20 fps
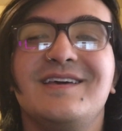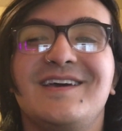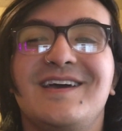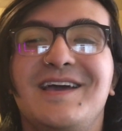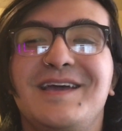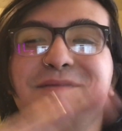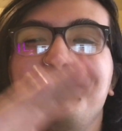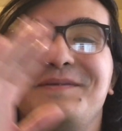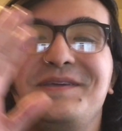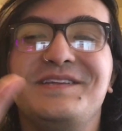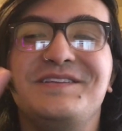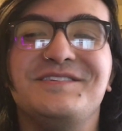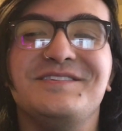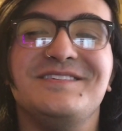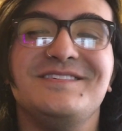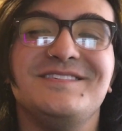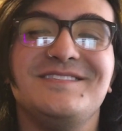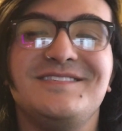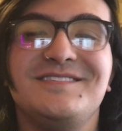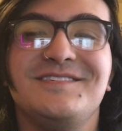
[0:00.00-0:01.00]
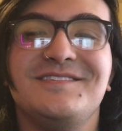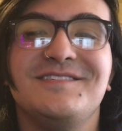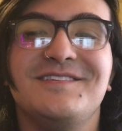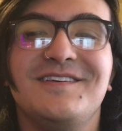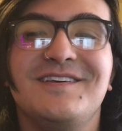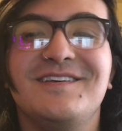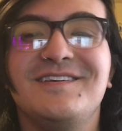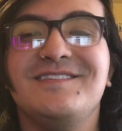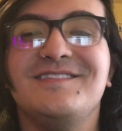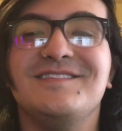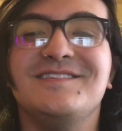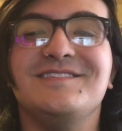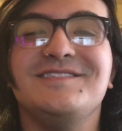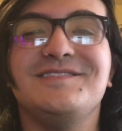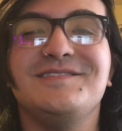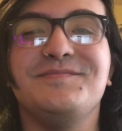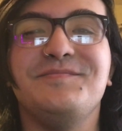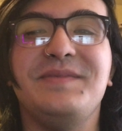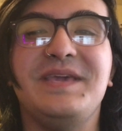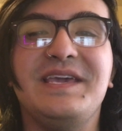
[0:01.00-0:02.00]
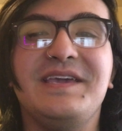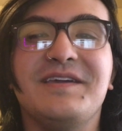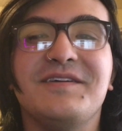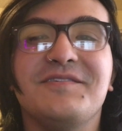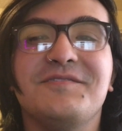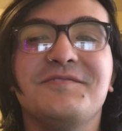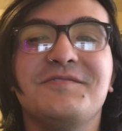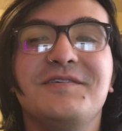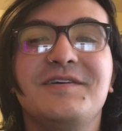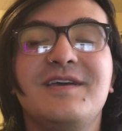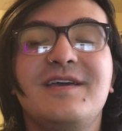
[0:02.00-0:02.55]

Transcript: Hi Peaches, this is Miko,